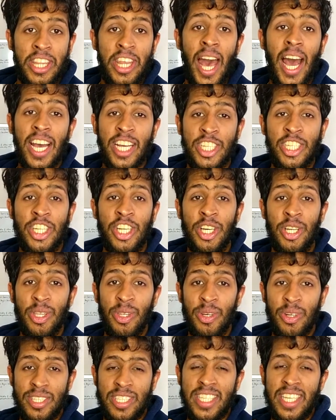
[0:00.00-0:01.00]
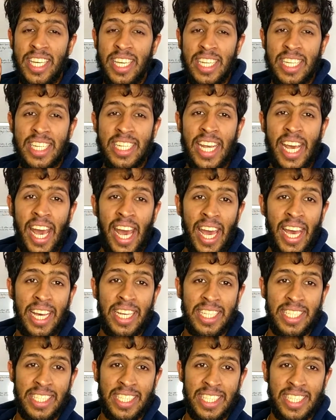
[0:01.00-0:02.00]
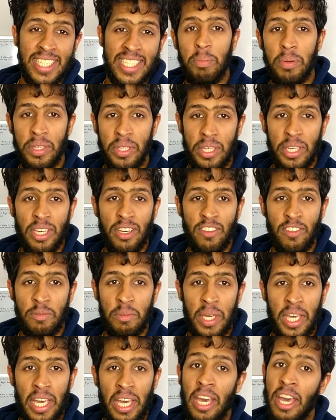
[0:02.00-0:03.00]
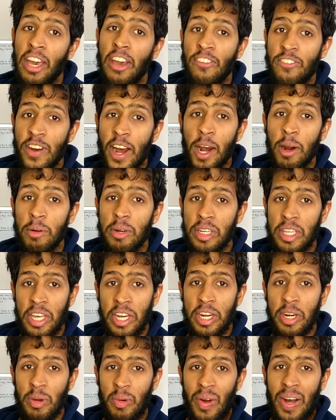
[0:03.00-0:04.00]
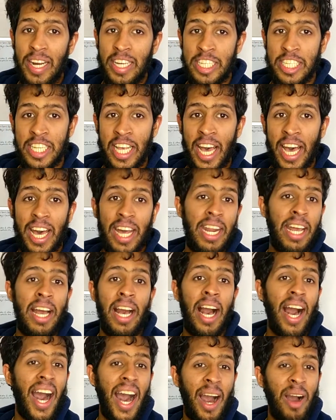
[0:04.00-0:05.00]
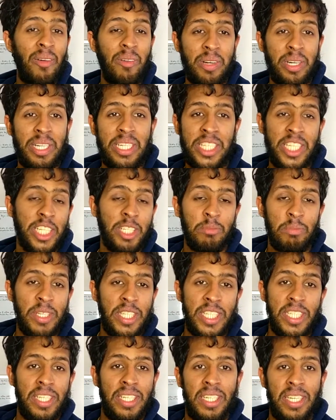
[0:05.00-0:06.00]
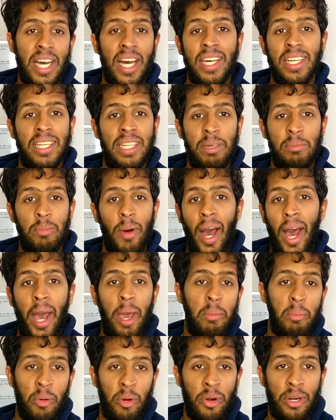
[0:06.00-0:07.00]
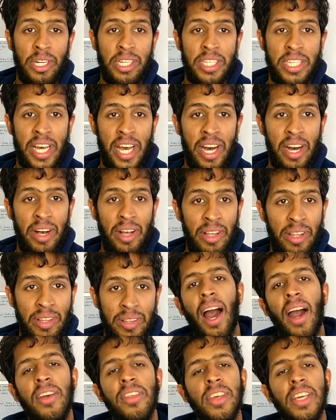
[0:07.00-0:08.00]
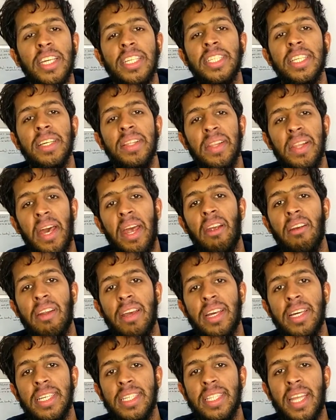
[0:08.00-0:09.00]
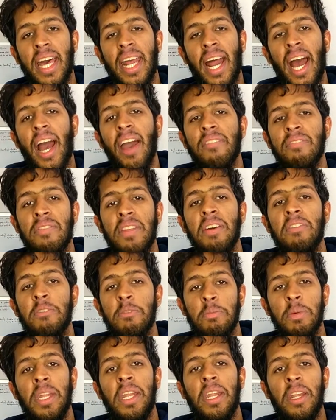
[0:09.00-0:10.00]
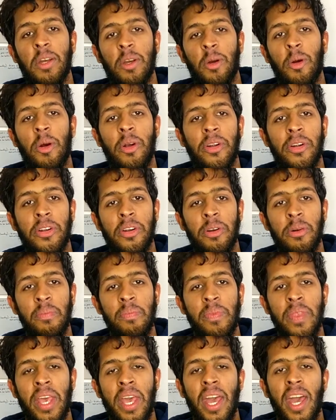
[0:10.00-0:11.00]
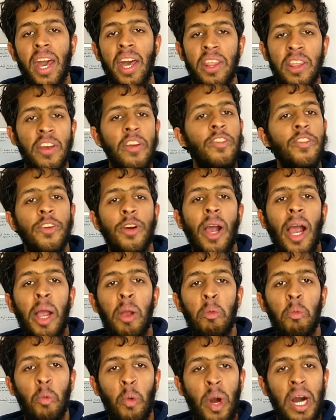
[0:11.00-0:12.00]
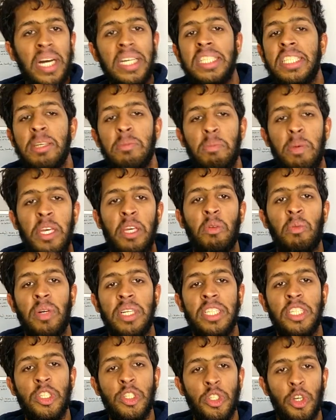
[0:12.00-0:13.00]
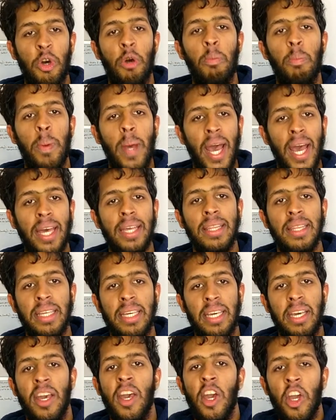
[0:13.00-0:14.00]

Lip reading: That shit looks intense. Believe me, if I were there to watch that, I wouldn't just be sitting idly by, bored as hell. I think it's hilarious that I've never been in a courtroom, and therefore I want to be in one so badly.